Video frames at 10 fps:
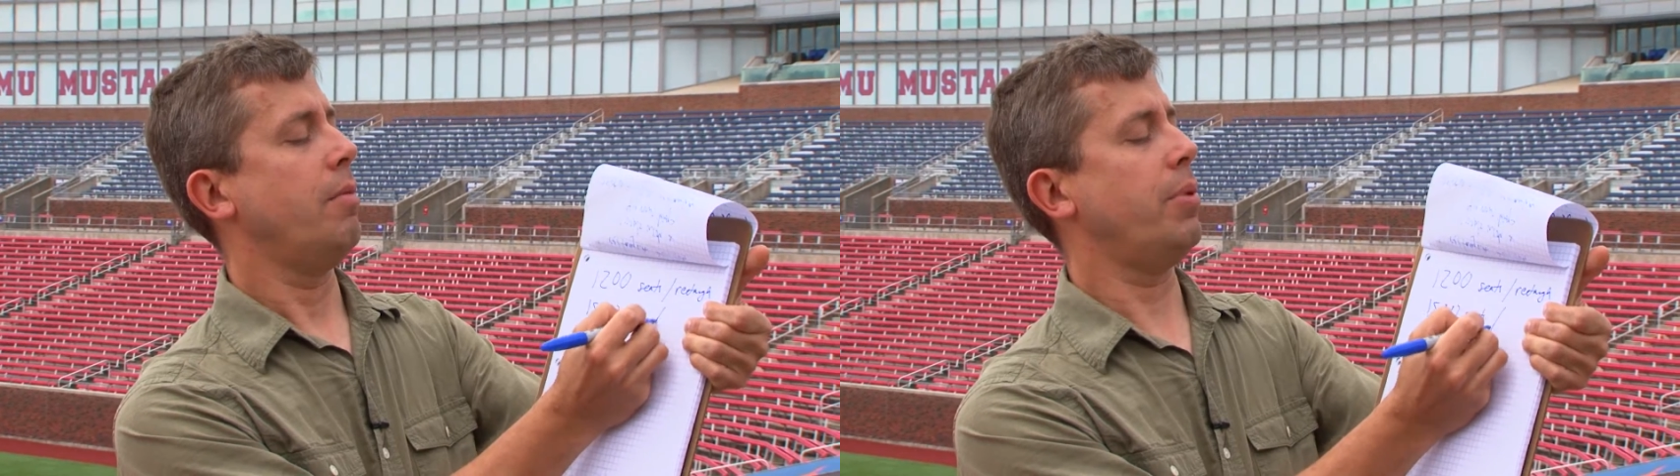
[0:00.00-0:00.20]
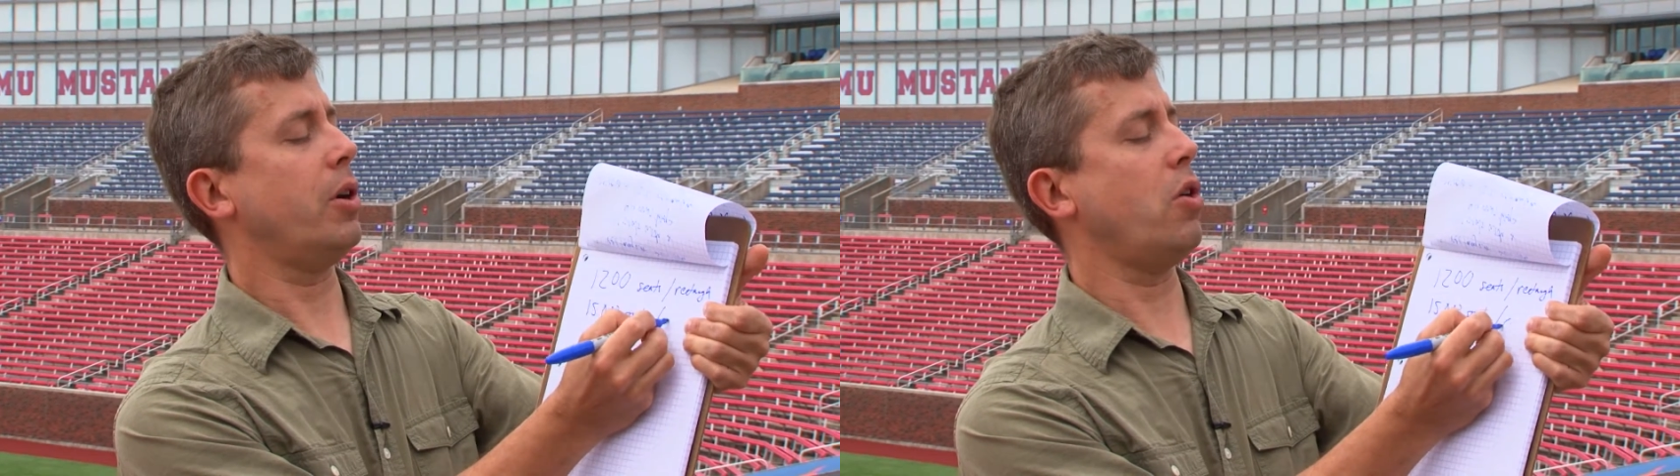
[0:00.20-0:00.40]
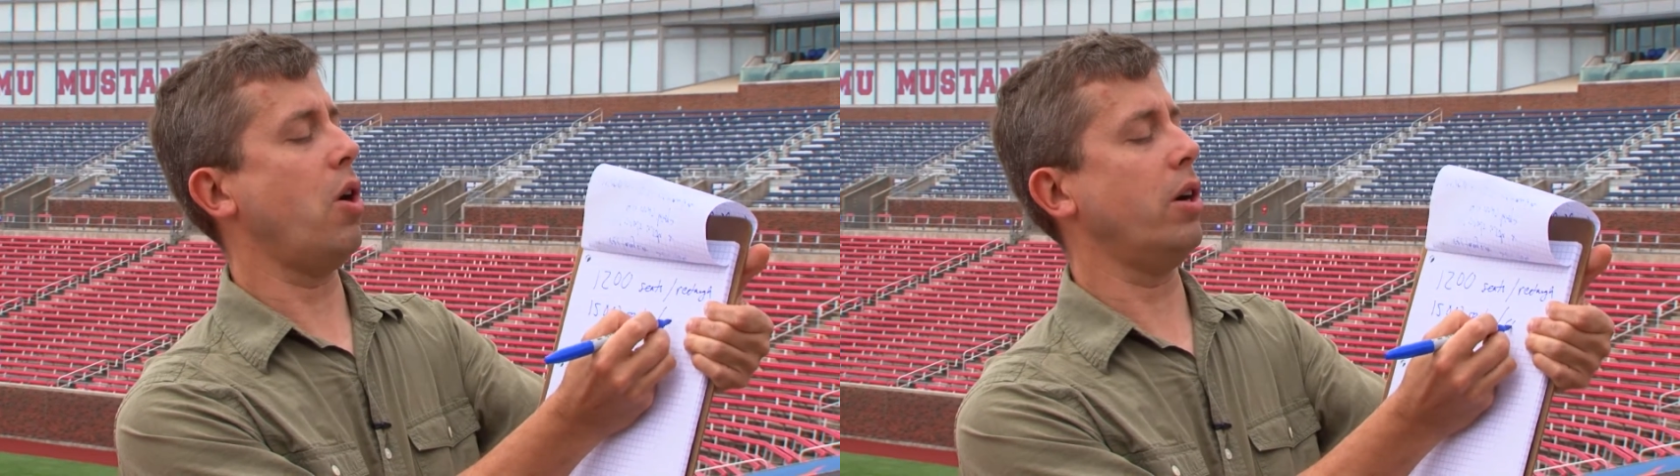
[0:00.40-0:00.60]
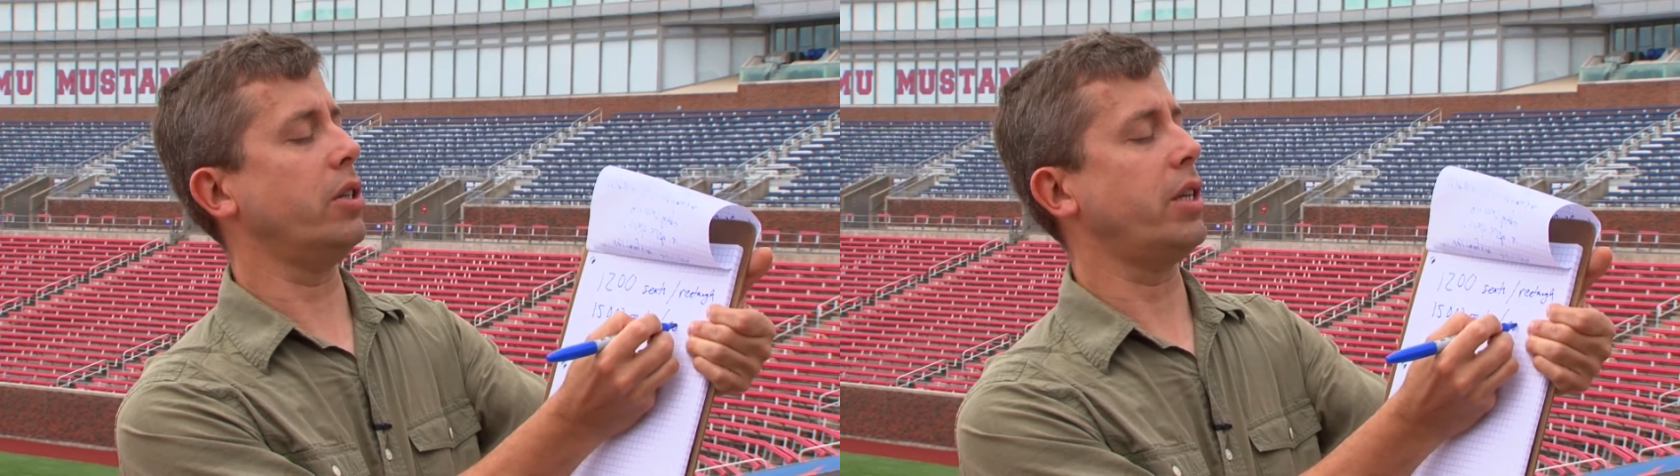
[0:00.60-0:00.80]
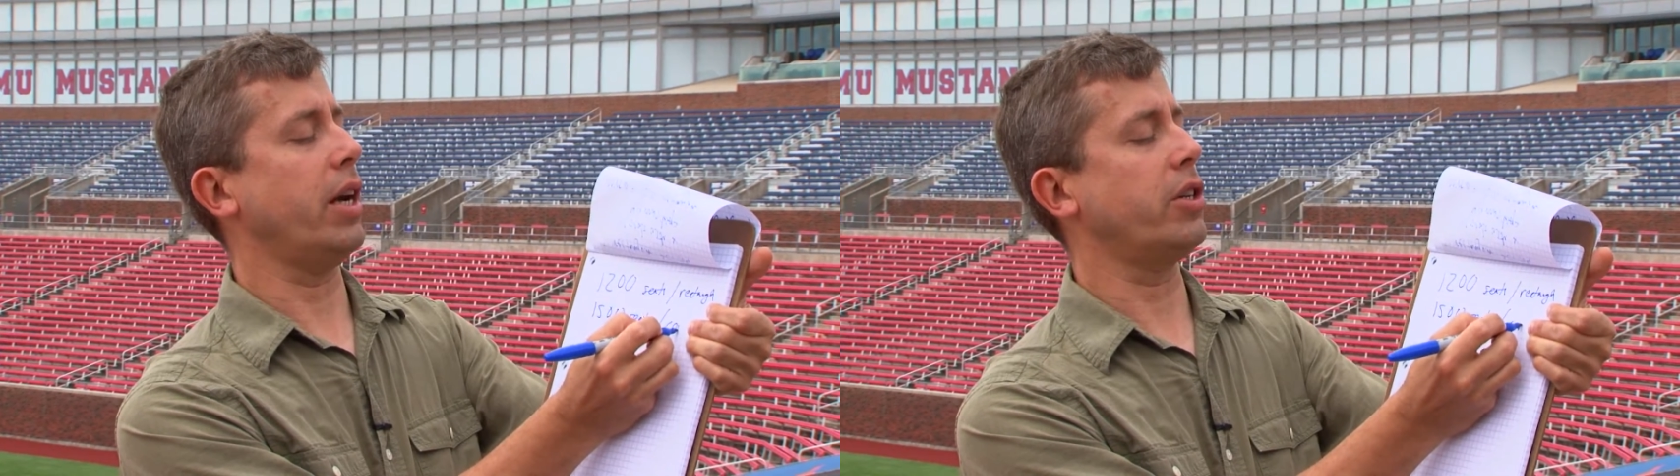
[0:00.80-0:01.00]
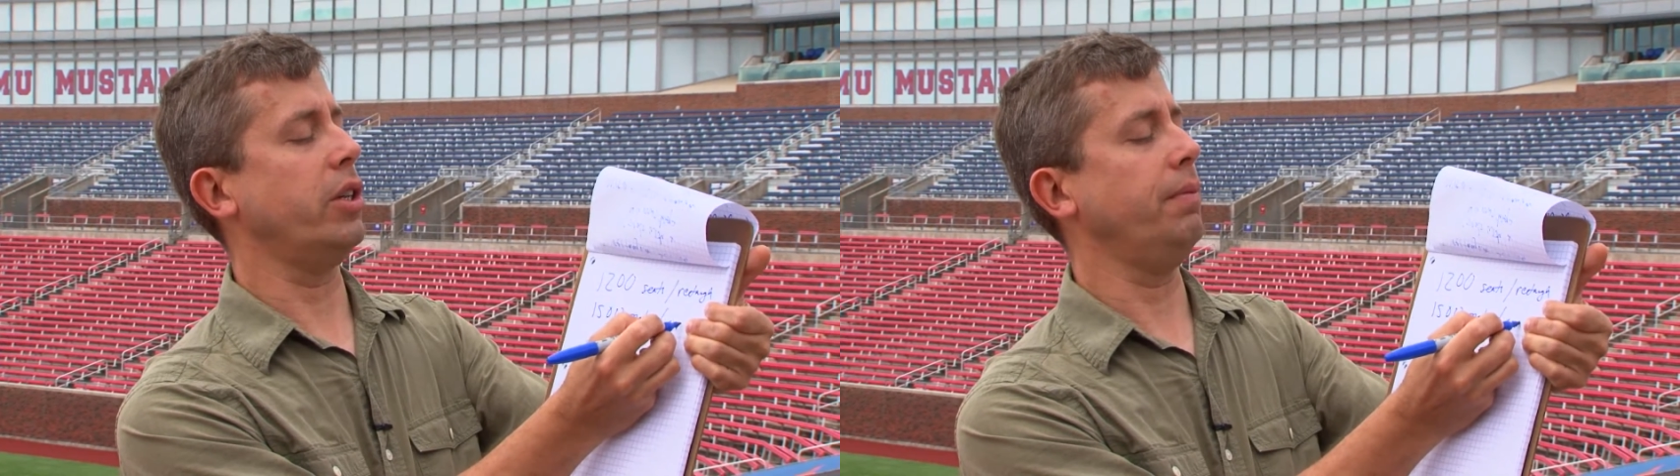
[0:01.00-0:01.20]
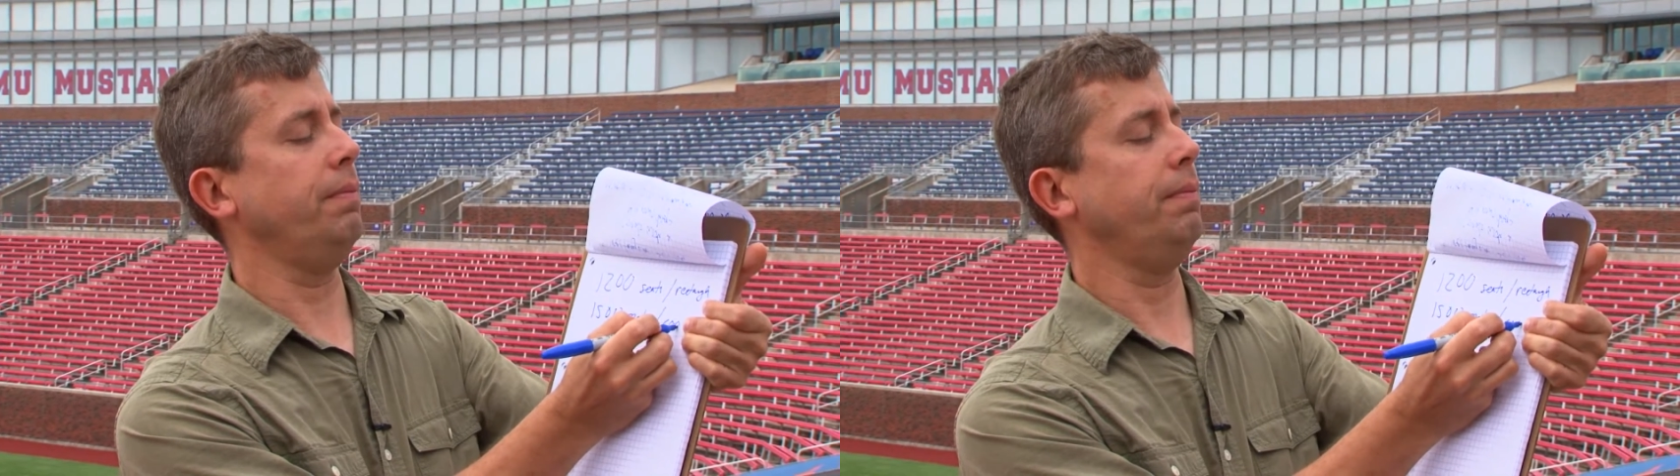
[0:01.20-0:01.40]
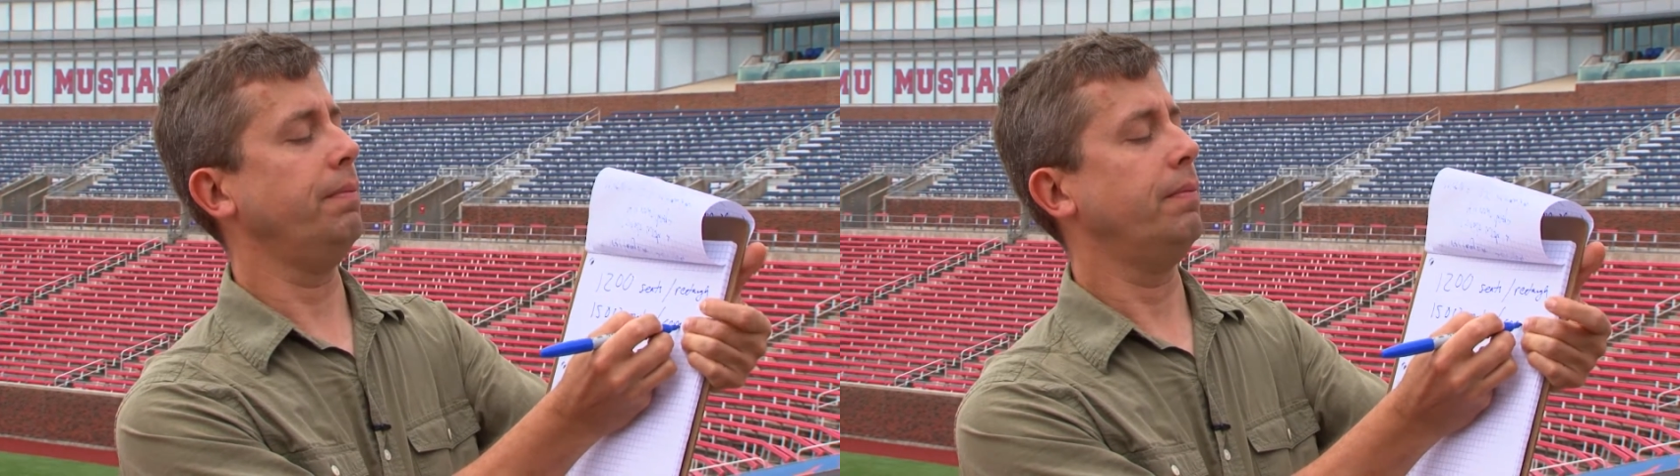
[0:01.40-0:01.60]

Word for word: per corner section.